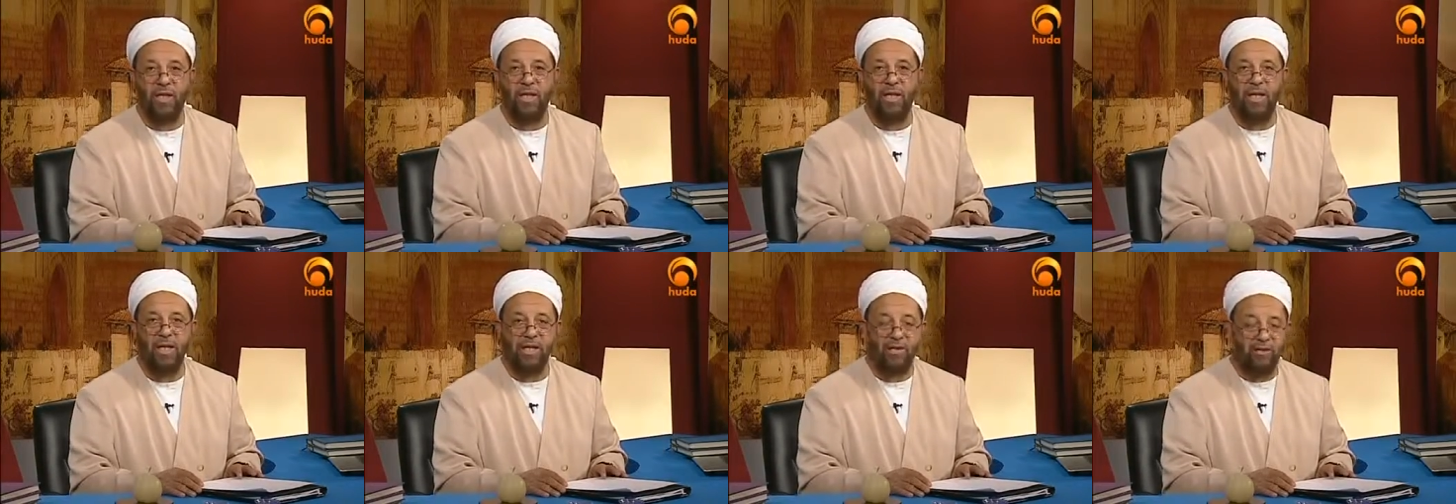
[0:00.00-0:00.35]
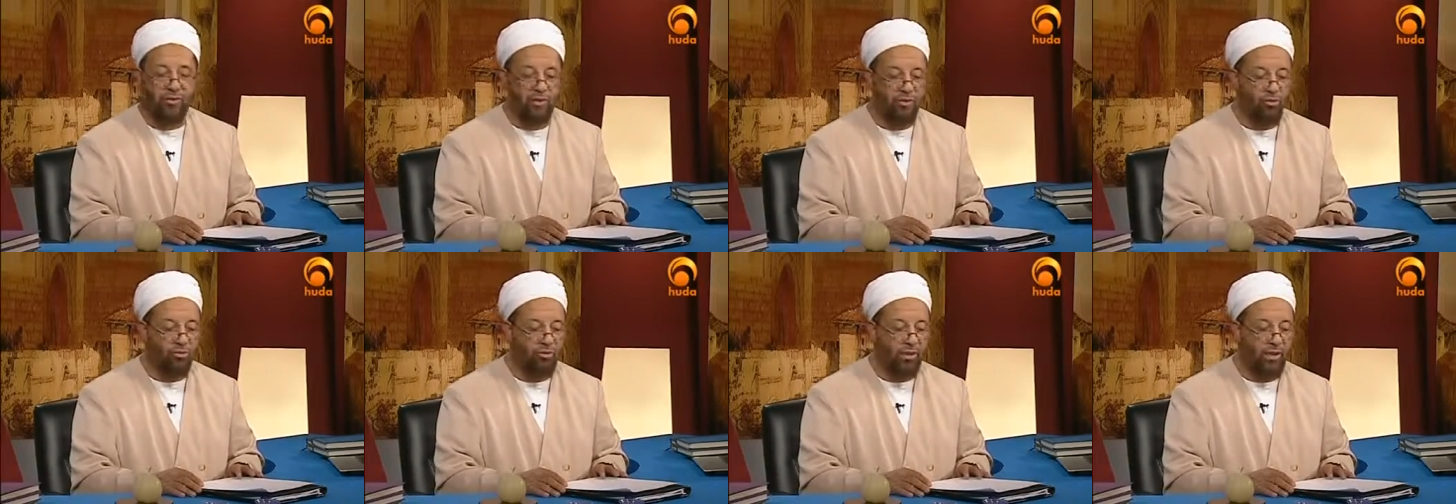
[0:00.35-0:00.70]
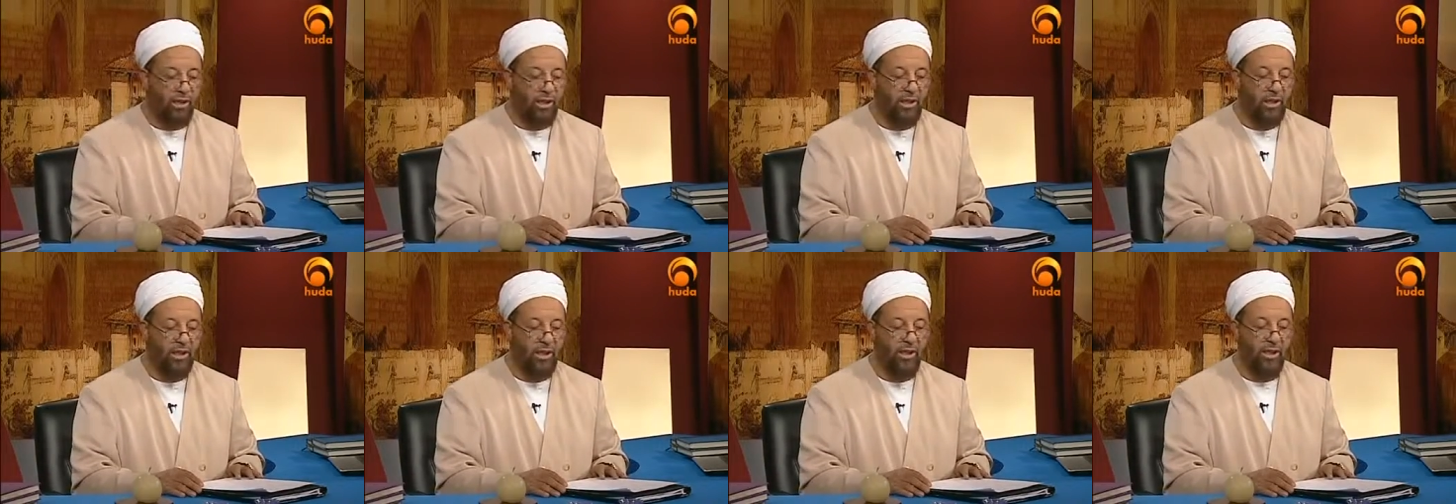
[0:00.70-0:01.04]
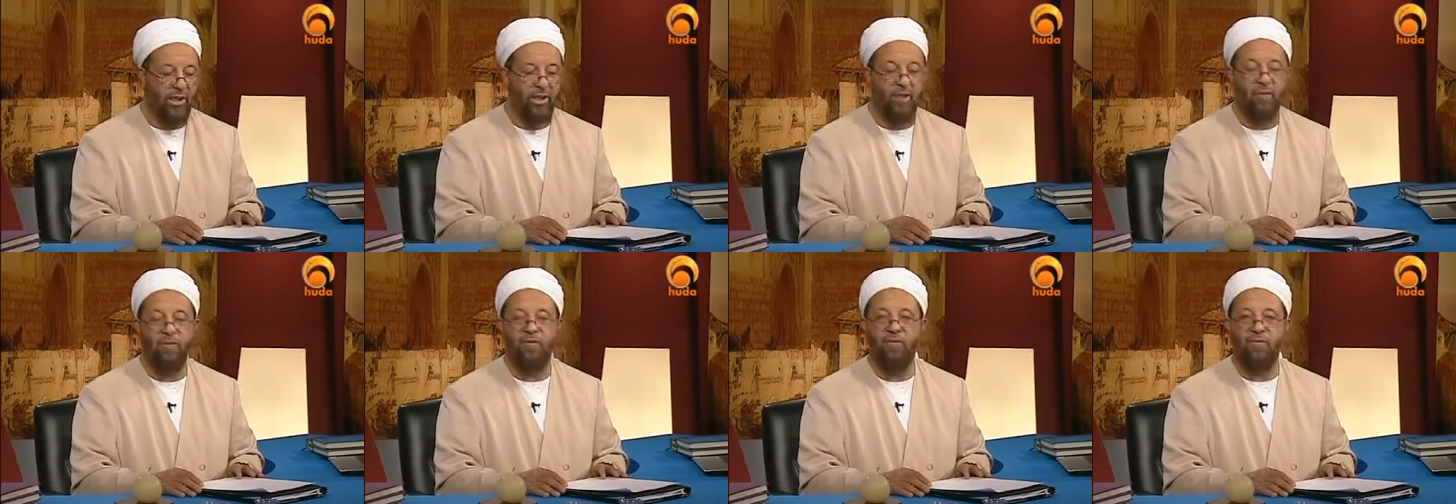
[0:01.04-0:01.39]
history,
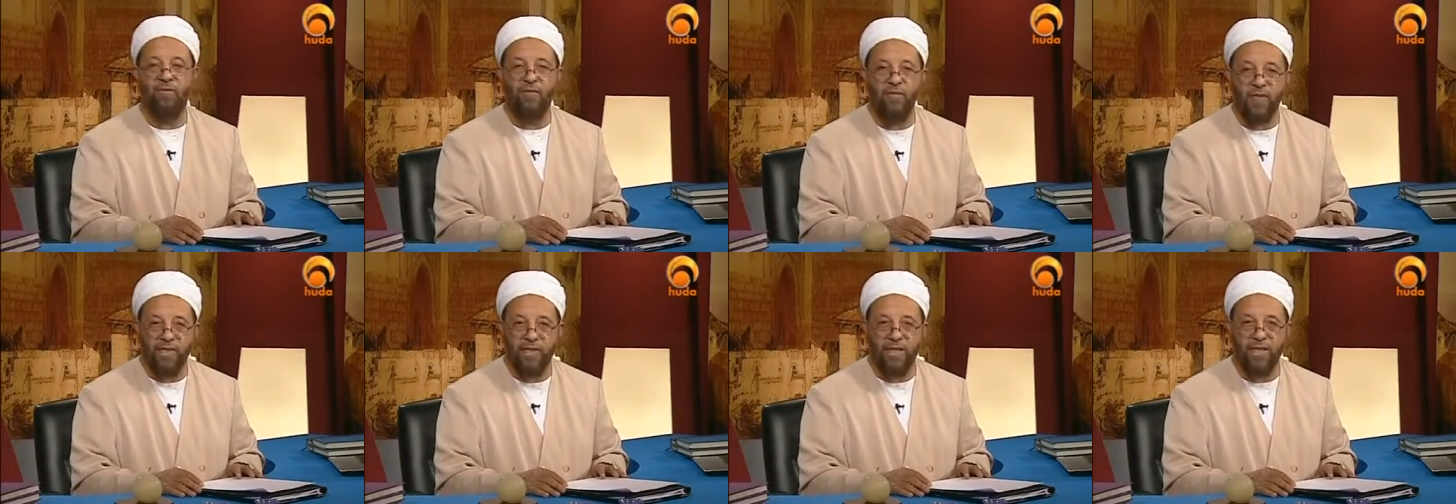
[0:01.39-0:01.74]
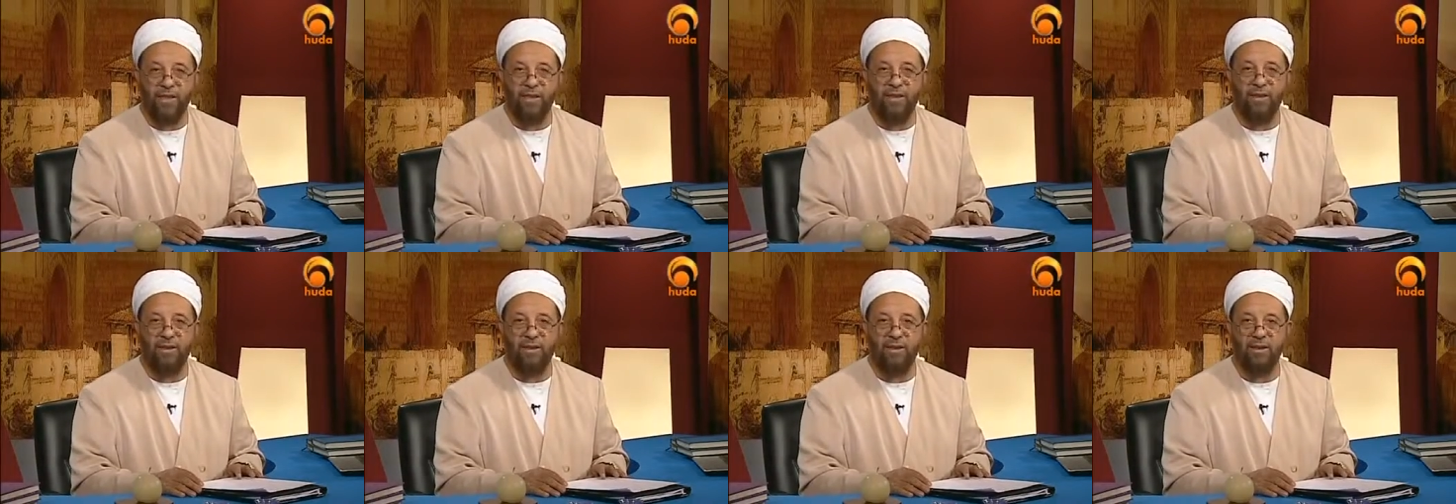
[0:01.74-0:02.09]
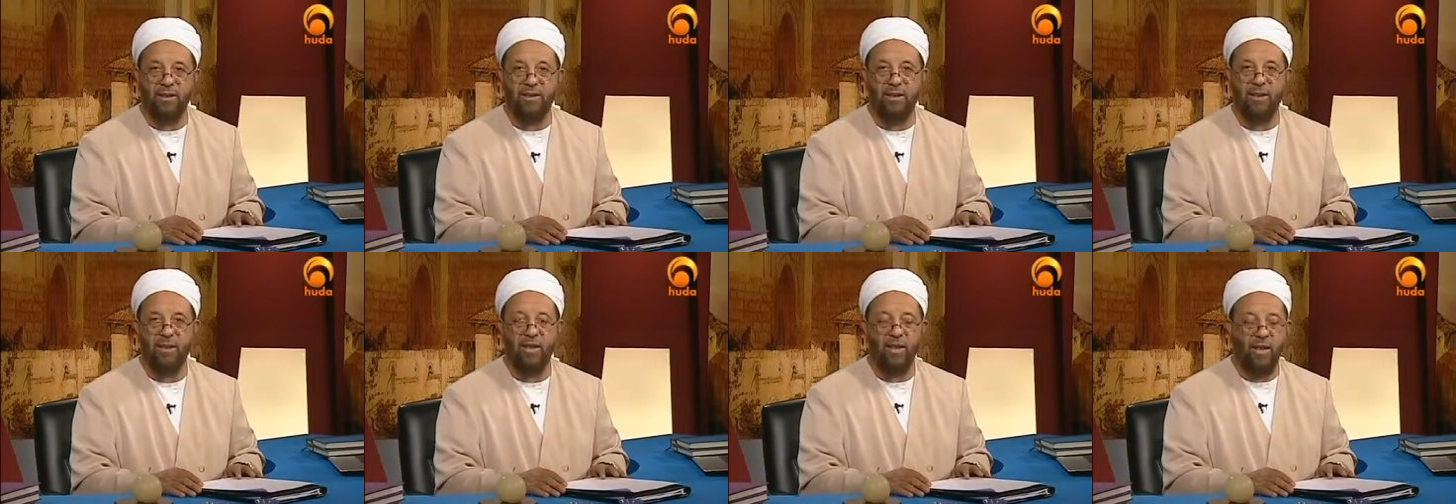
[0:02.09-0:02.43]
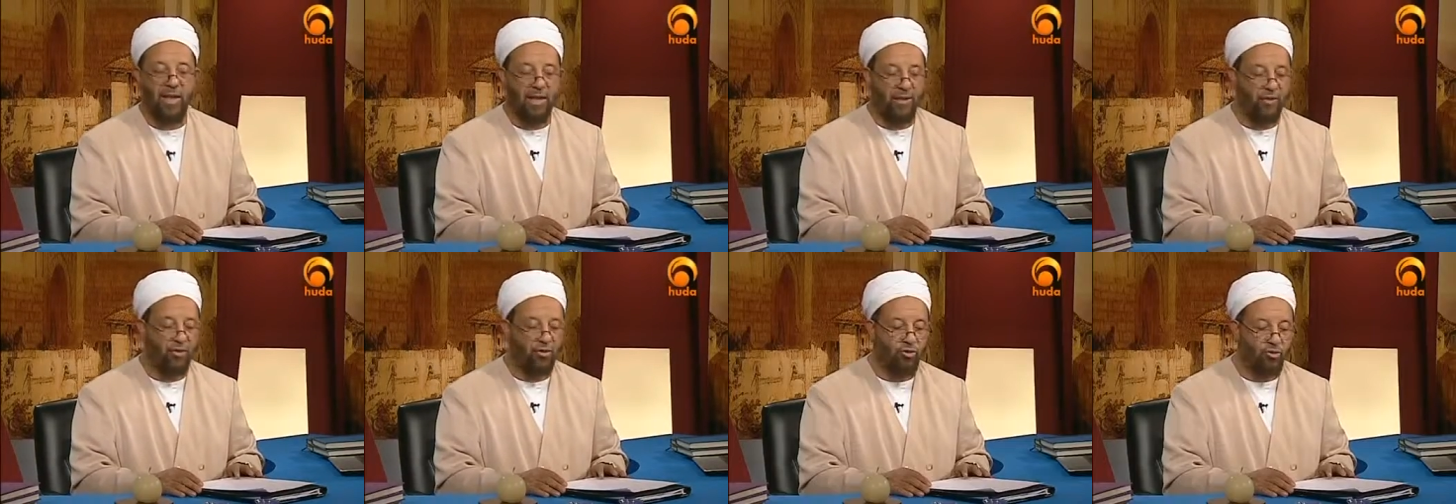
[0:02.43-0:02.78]
physics,
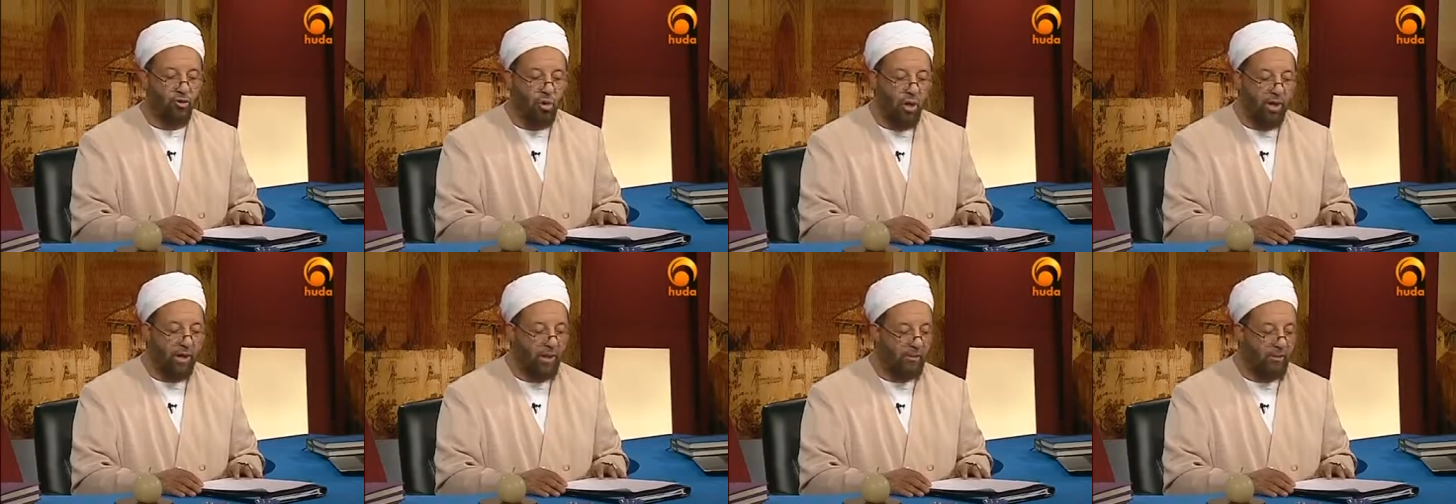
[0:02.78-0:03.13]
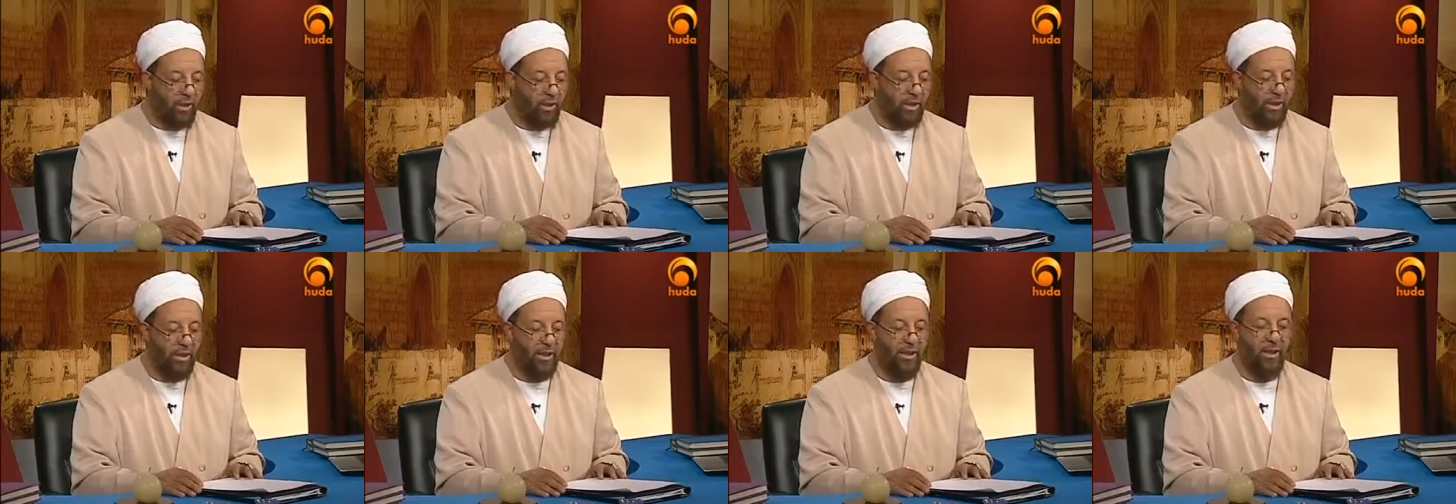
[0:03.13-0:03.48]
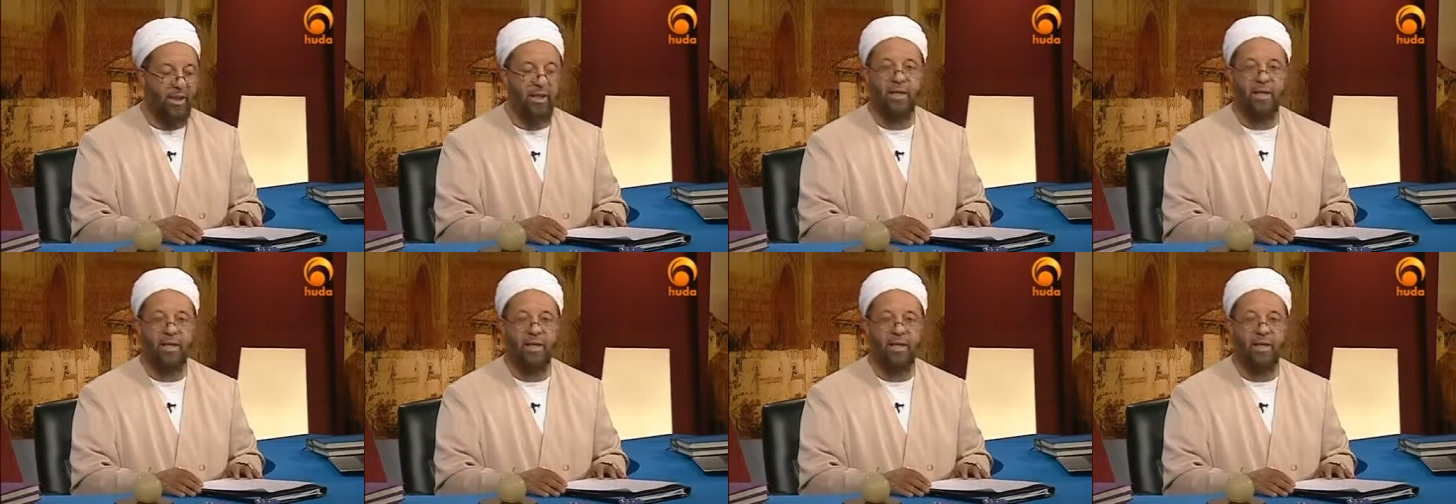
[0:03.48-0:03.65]
astronomy,